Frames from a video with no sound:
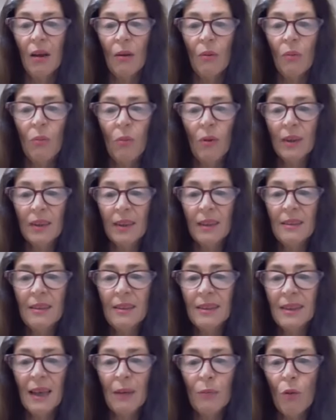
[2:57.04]
What can you
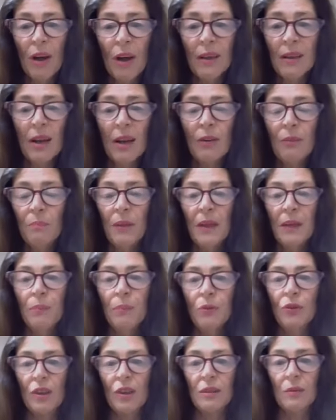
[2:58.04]
say? Why don't people
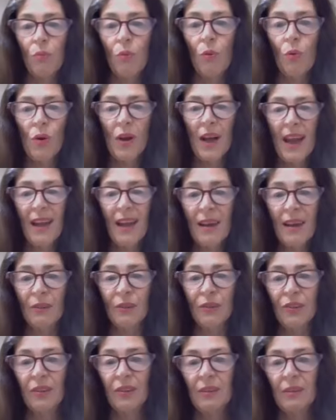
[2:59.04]
just walk out
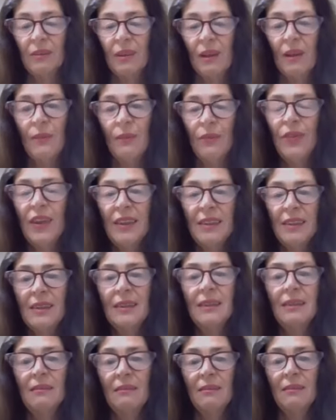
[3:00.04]
of these
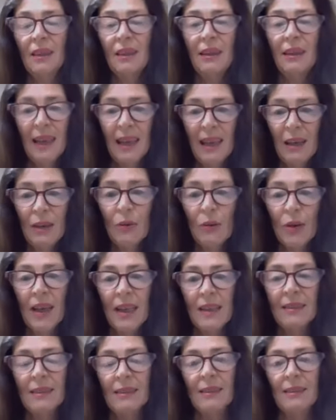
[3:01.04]

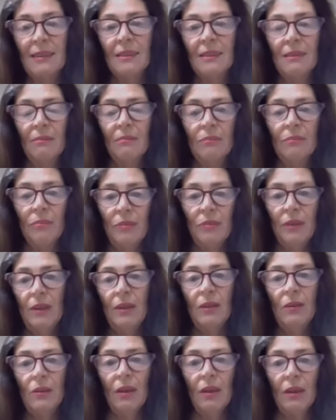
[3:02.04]
delirious,
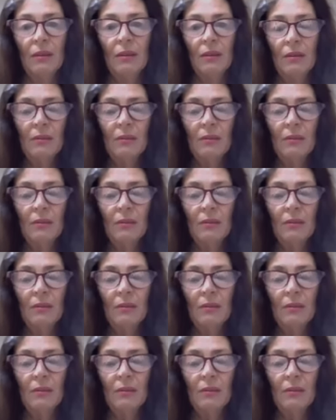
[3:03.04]
you know,